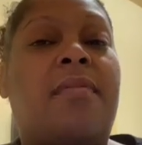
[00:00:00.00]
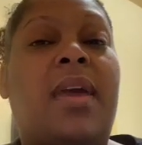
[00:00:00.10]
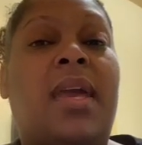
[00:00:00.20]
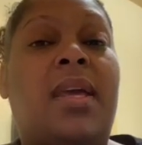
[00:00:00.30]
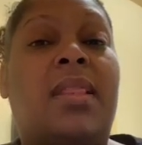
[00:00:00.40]

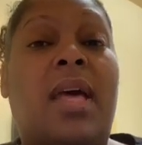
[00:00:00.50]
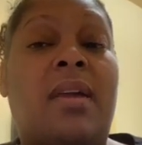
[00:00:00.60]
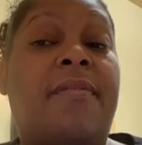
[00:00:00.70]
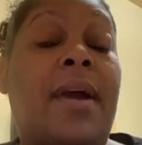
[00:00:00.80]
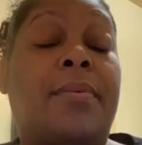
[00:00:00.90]
a life
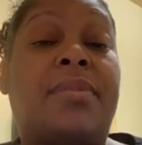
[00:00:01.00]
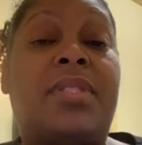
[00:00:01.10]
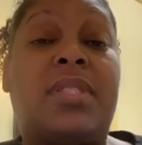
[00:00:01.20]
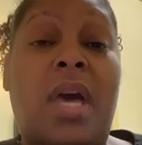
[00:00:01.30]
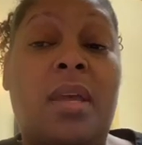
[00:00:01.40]

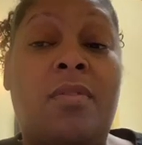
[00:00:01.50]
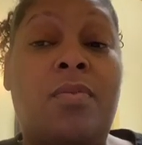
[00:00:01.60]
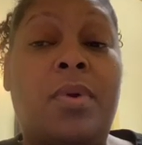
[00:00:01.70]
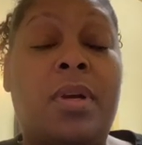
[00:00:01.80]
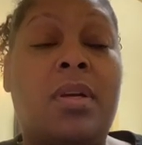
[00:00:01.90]
outside of
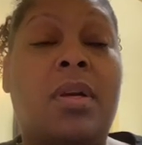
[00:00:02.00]
work